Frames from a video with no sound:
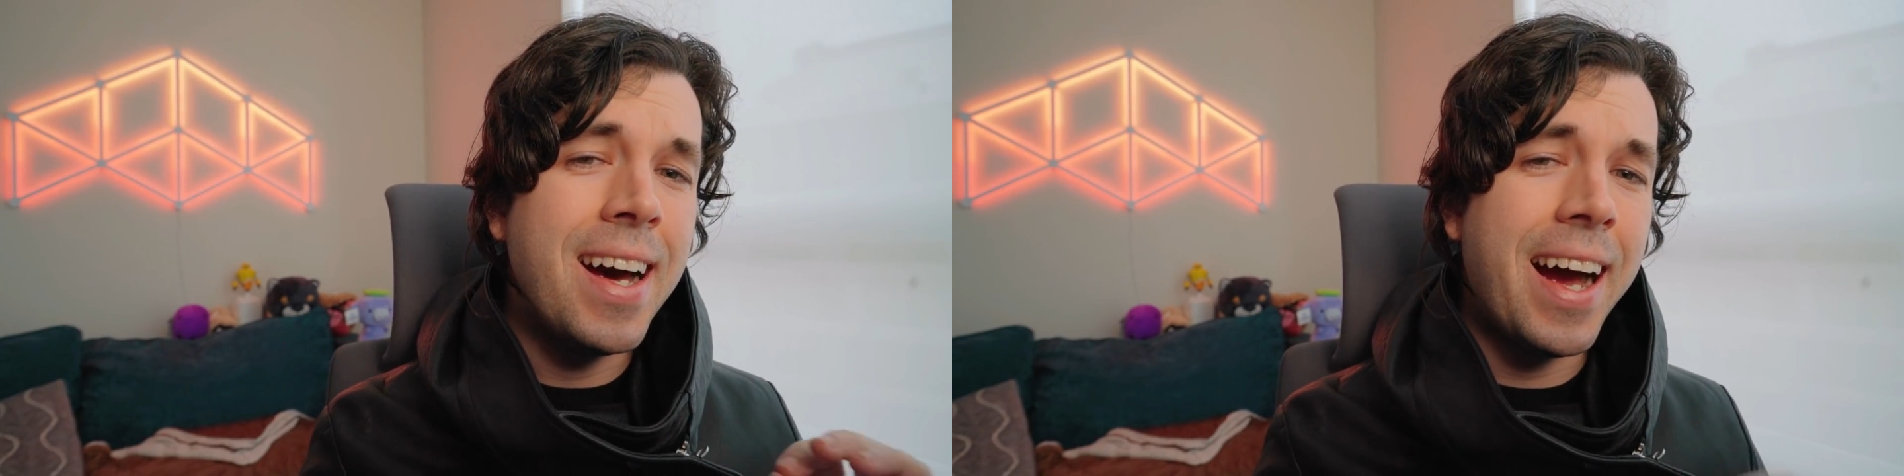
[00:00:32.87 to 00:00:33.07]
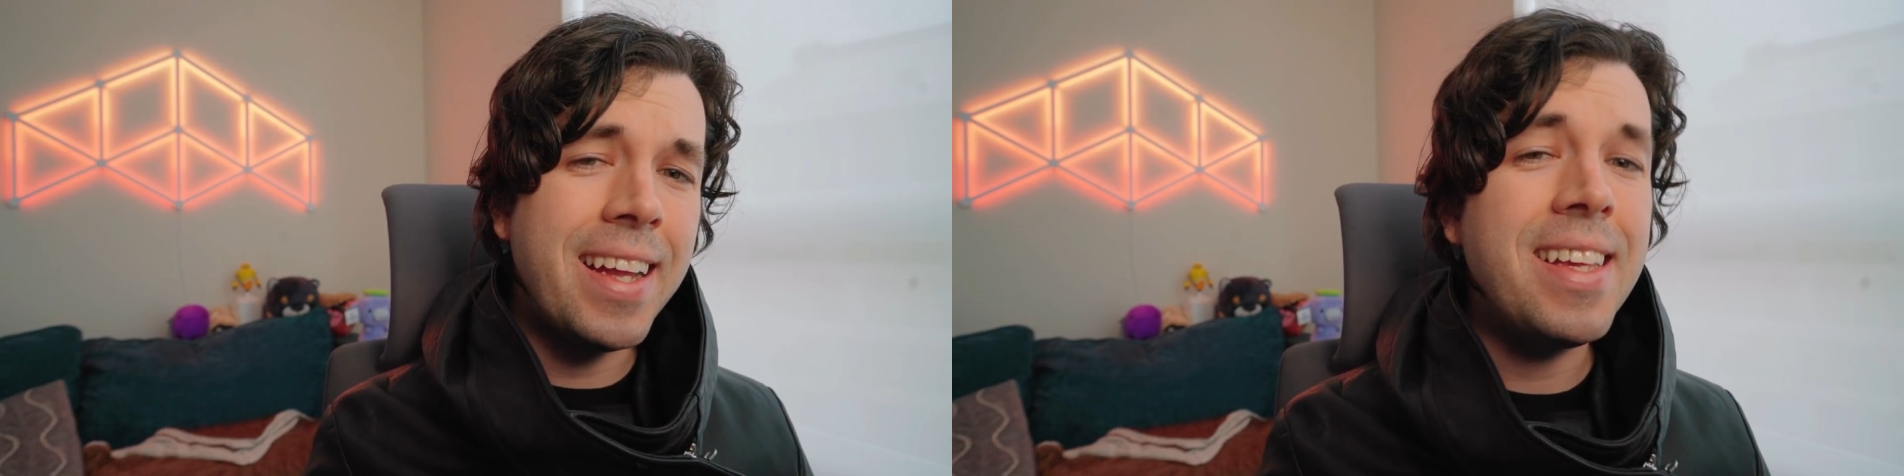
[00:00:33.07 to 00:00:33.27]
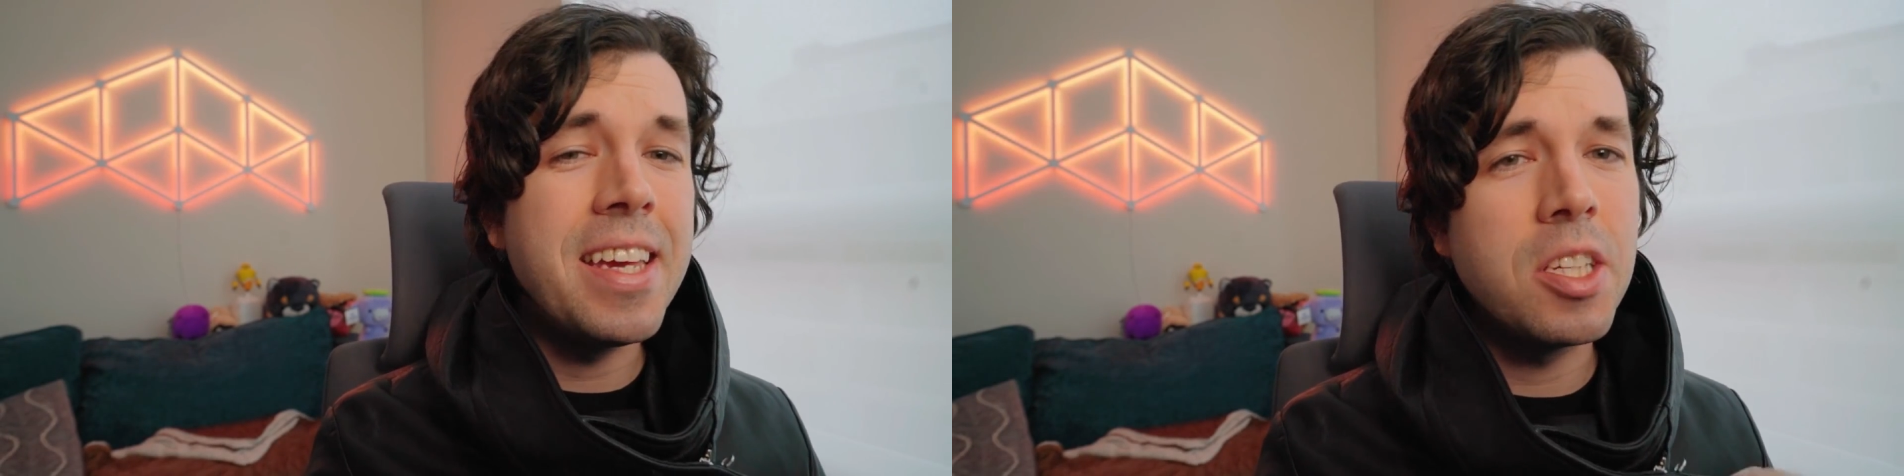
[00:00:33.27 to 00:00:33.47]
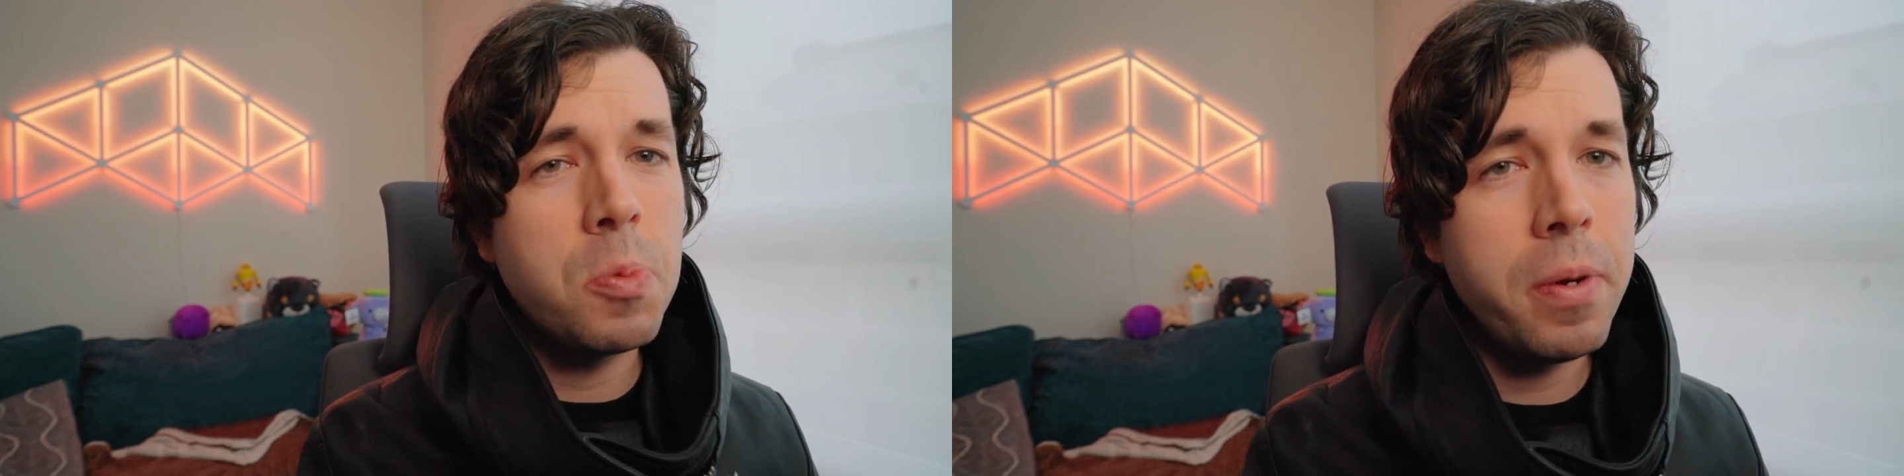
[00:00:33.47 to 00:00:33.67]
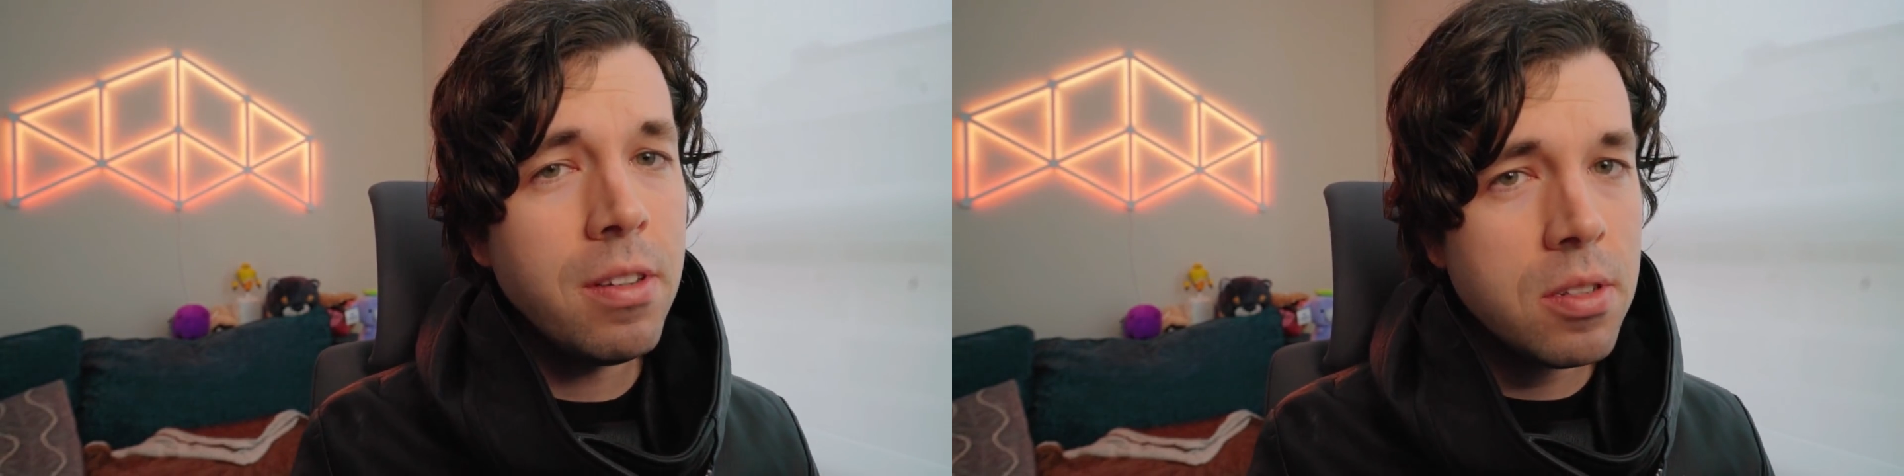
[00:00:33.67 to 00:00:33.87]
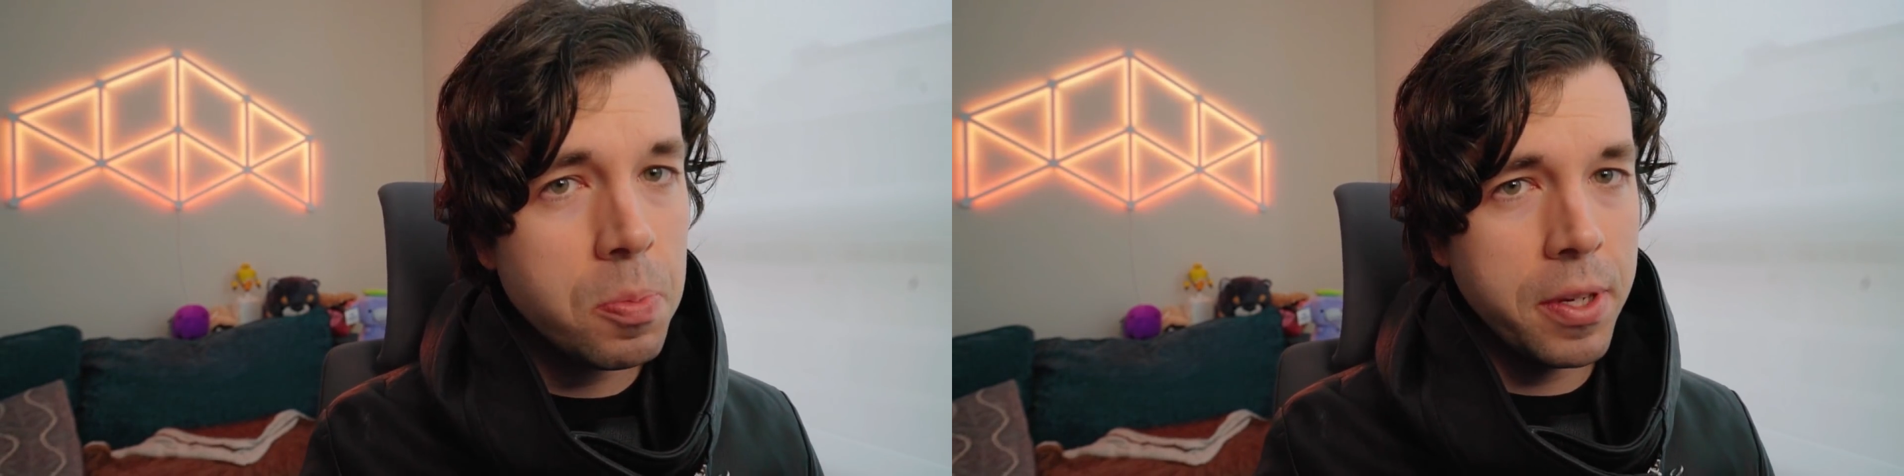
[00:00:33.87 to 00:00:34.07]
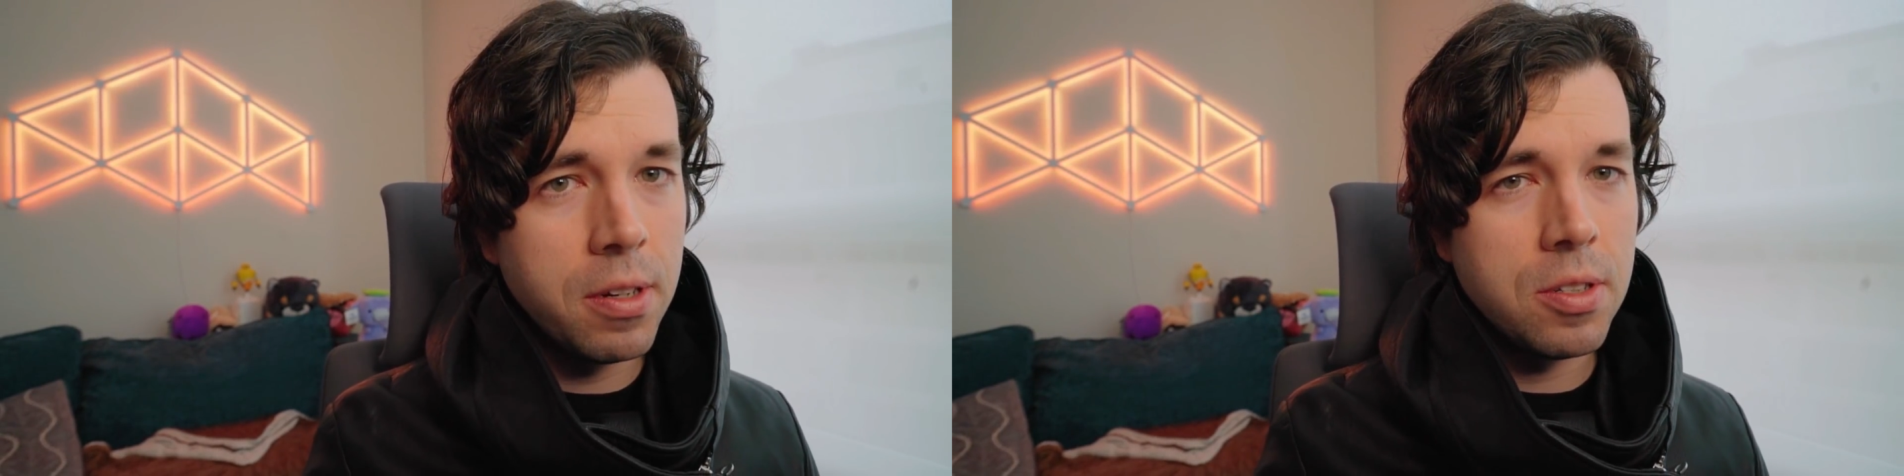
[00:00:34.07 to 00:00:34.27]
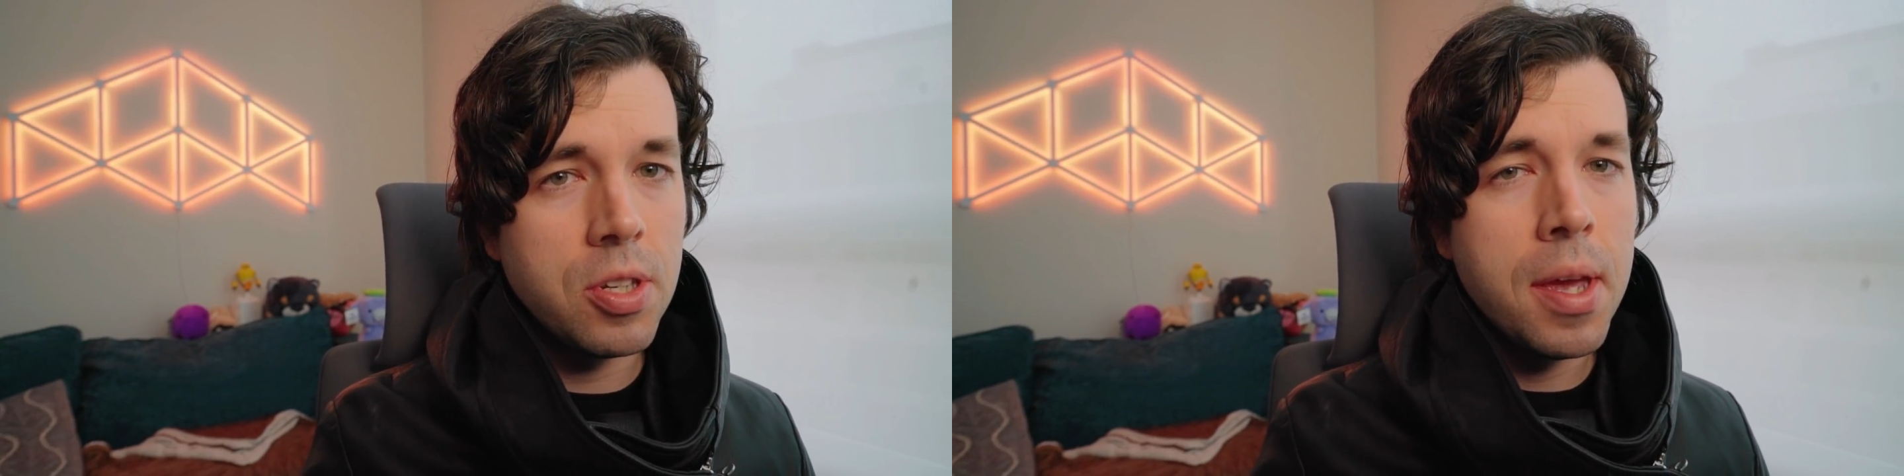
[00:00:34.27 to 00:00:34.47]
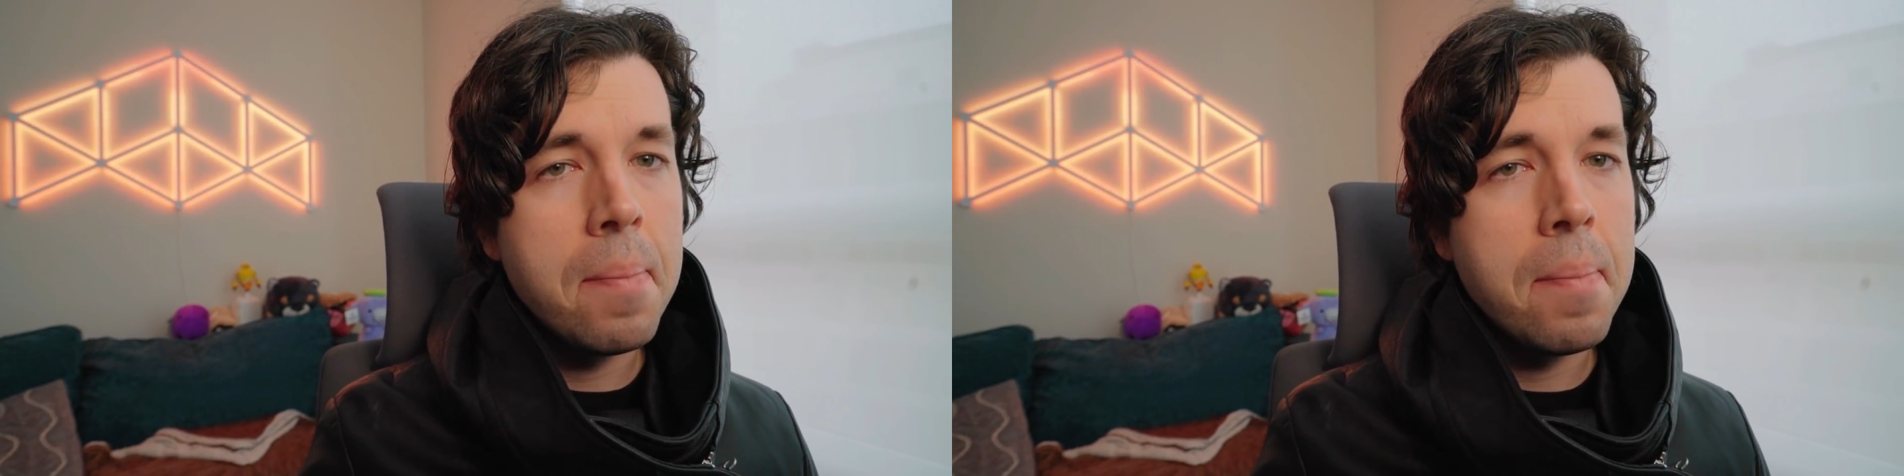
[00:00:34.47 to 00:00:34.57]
highly experienced players